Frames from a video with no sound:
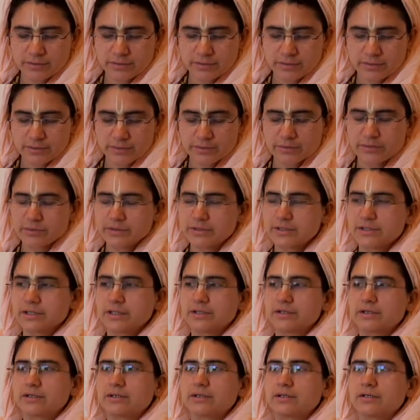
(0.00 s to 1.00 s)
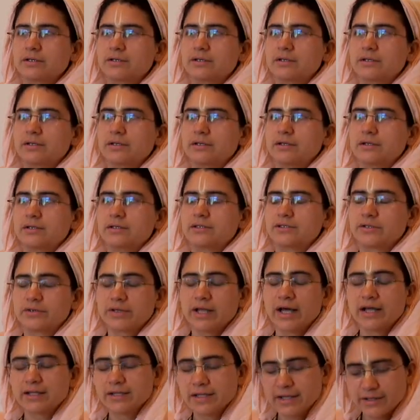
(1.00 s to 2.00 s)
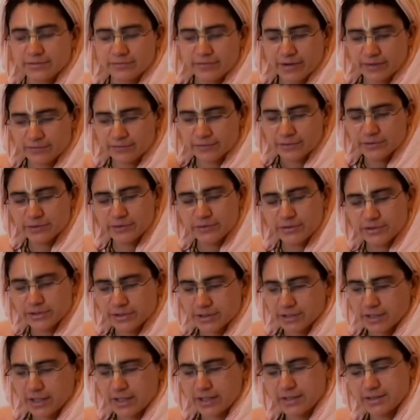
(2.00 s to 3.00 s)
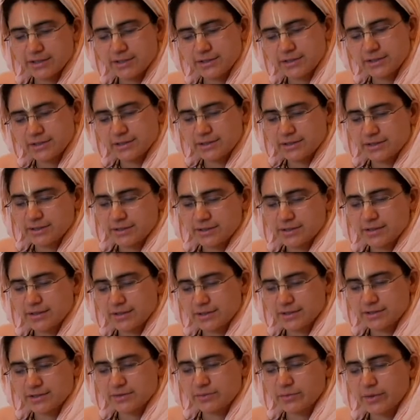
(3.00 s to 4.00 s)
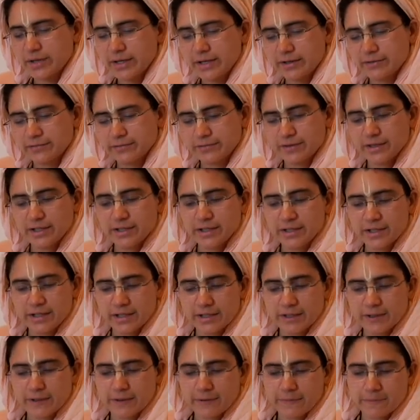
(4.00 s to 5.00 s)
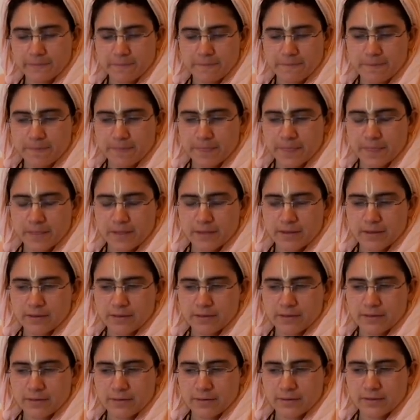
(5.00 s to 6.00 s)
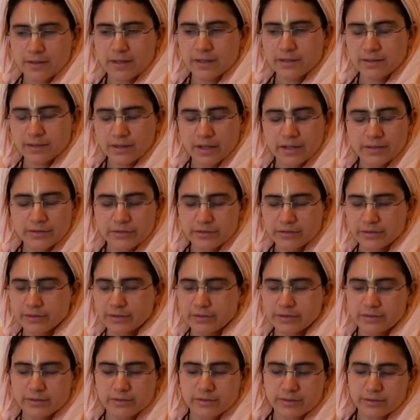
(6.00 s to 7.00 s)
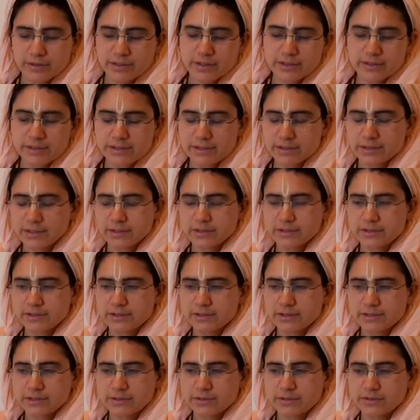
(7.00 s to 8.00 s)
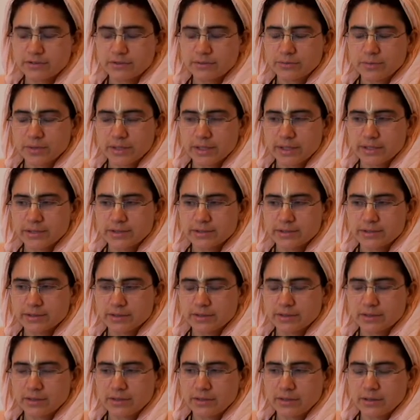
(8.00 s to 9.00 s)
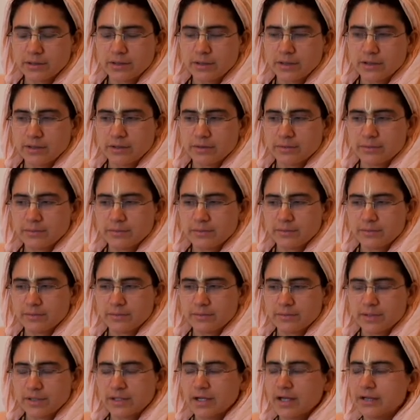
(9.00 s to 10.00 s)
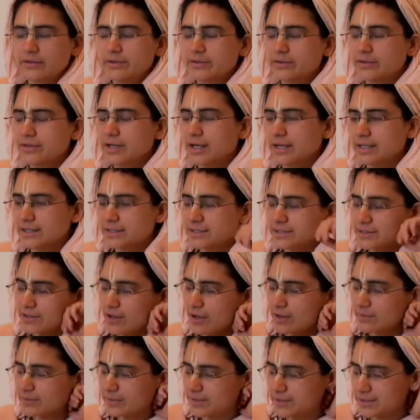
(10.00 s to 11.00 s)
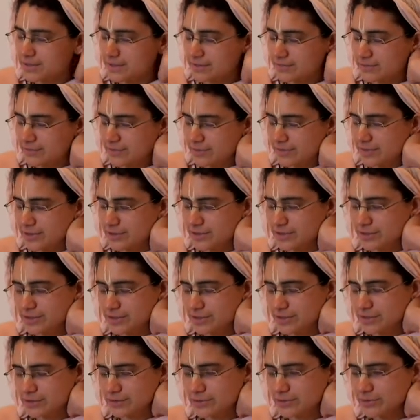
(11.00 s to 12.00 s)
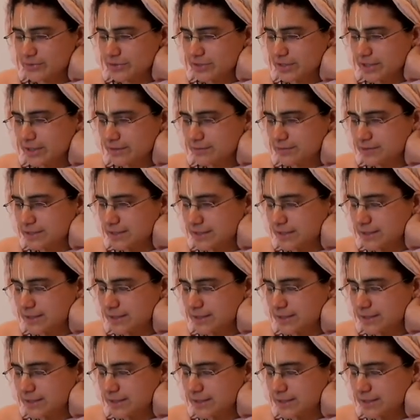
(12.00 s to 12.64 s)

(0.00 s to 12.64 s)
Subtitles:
There was so that like revolutionized his way of thinking. and other incidents took place. Another nice comment of Srila Gurudev's,